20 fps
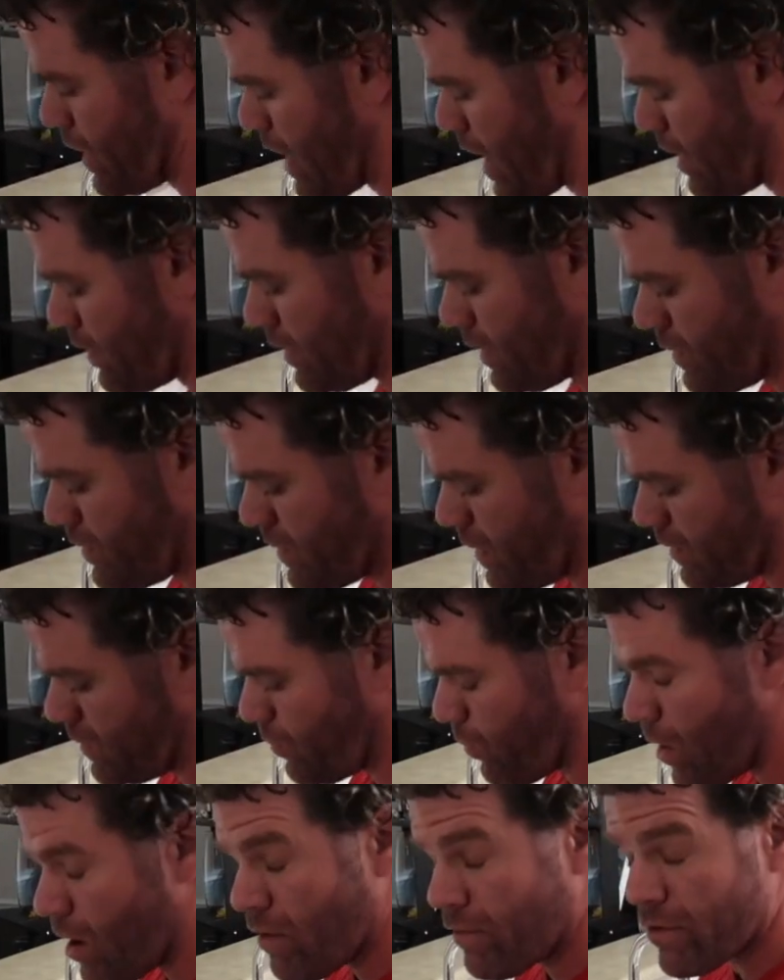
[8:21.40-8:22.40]
at, let's say,
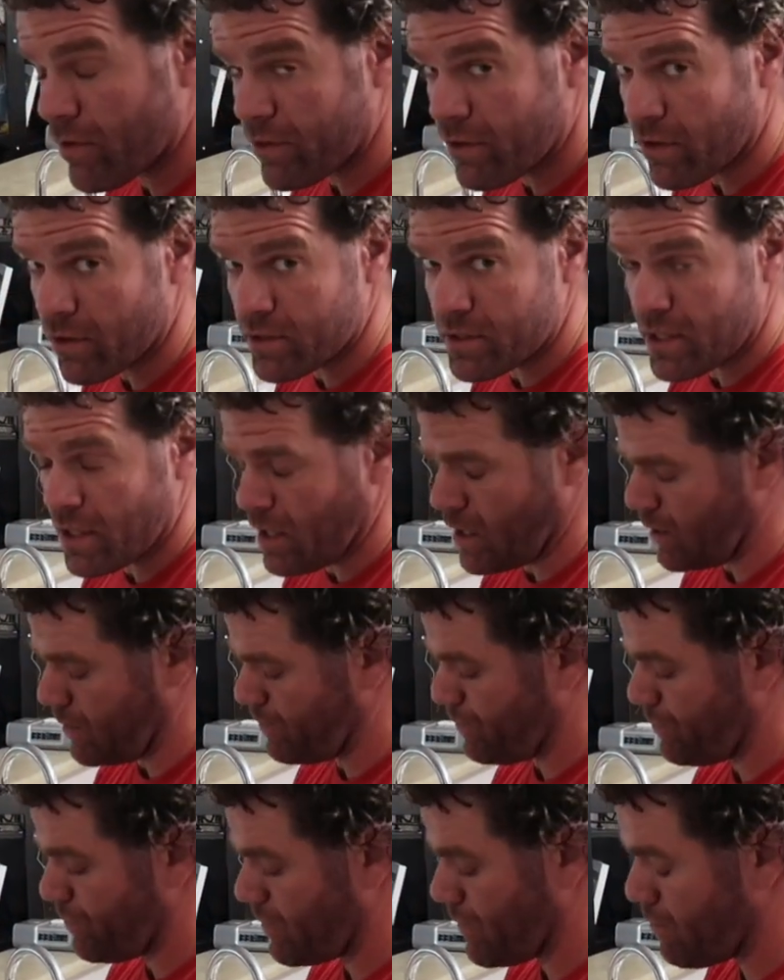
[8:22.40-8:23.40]
12 or
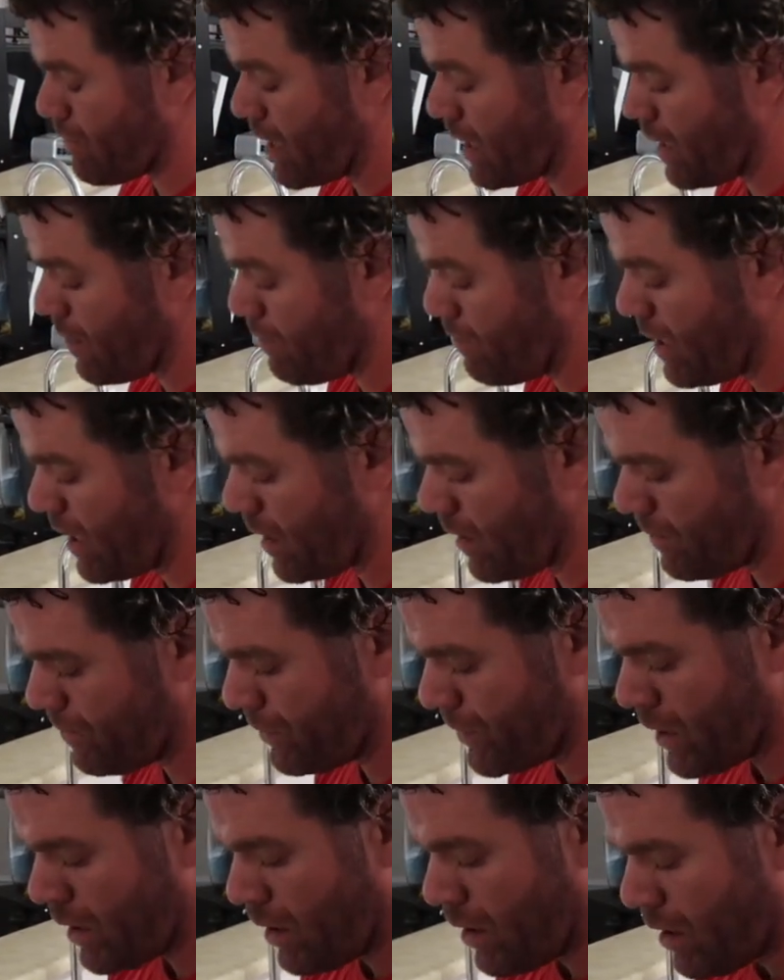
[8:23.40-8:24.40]
13 by a bit
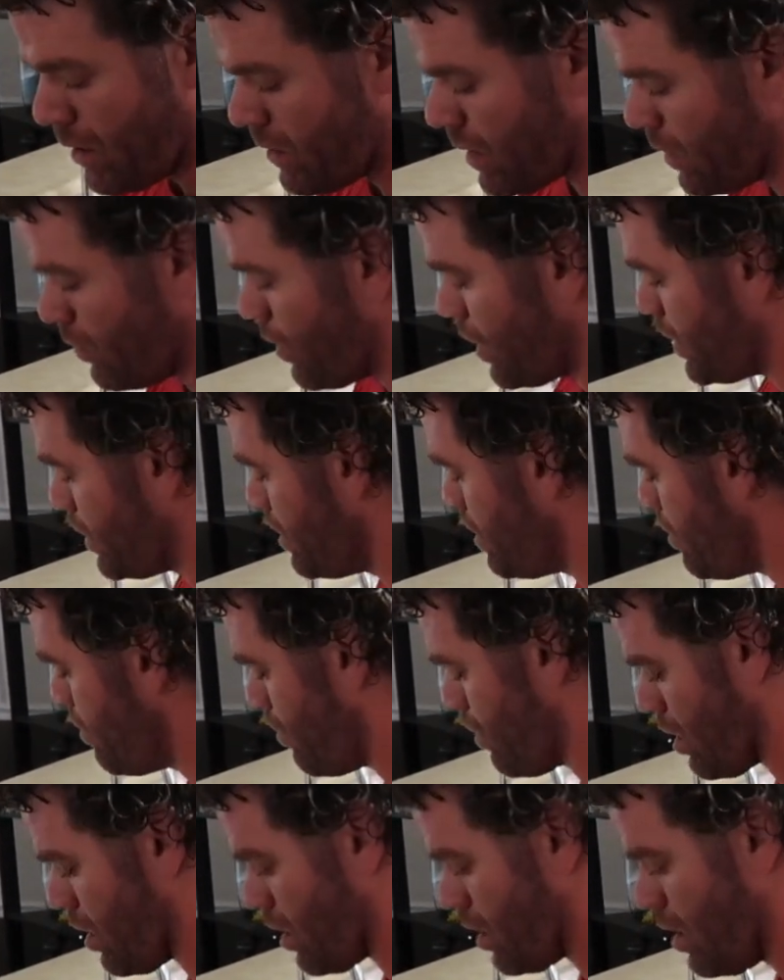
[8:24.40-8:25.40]
than what you
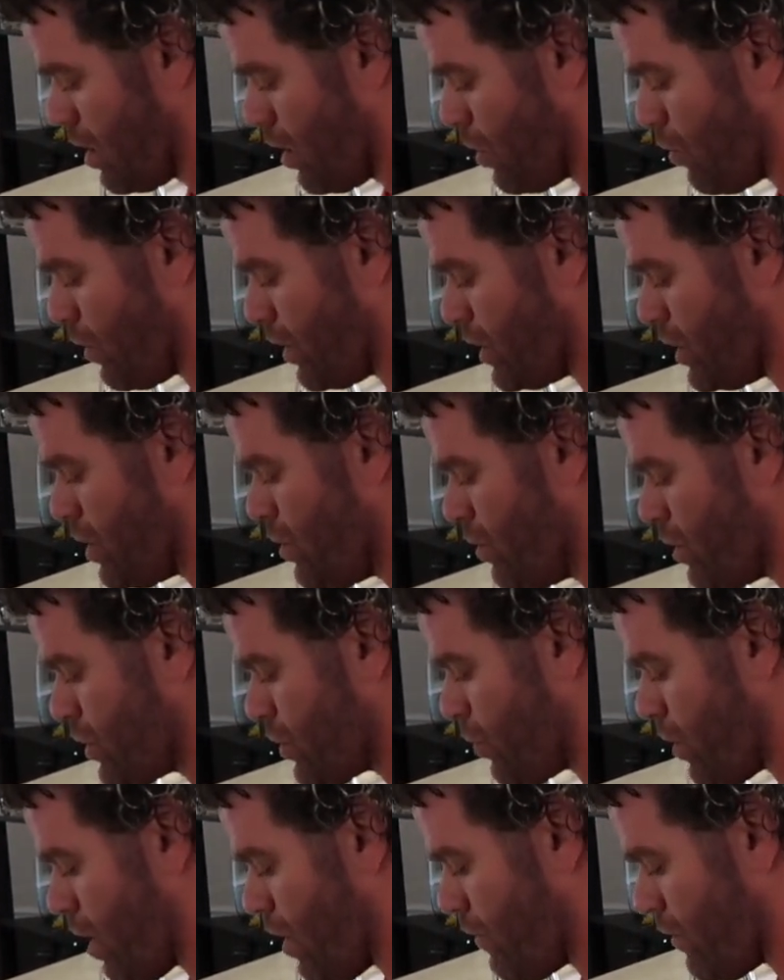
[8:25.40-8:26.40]
were when you were
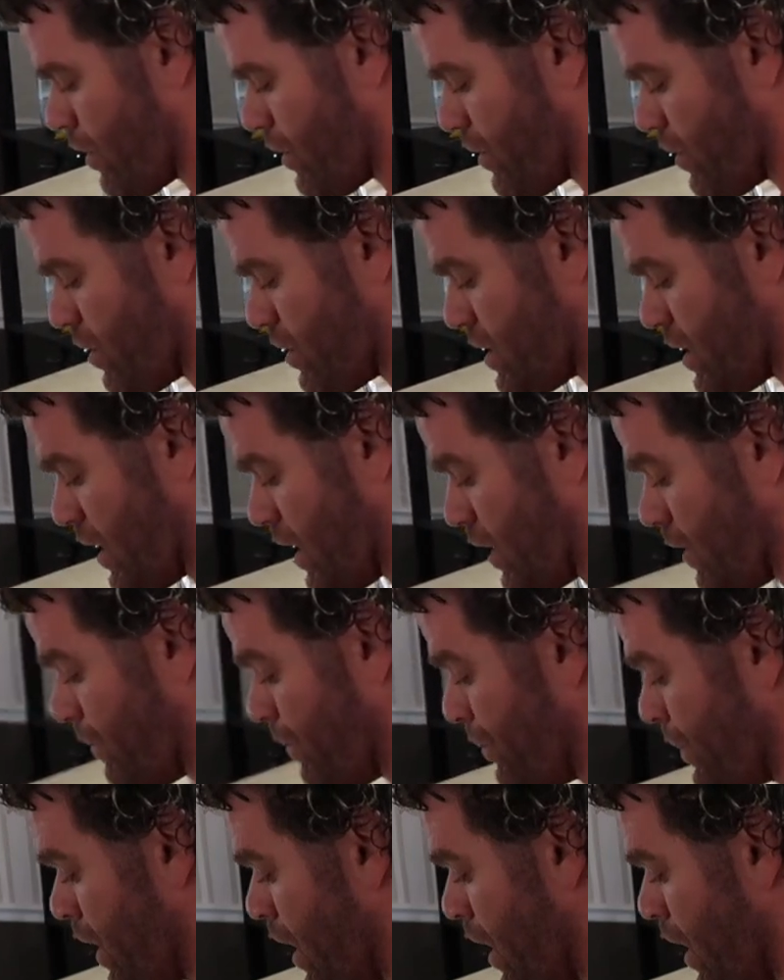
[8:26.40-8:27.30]
12 or 13,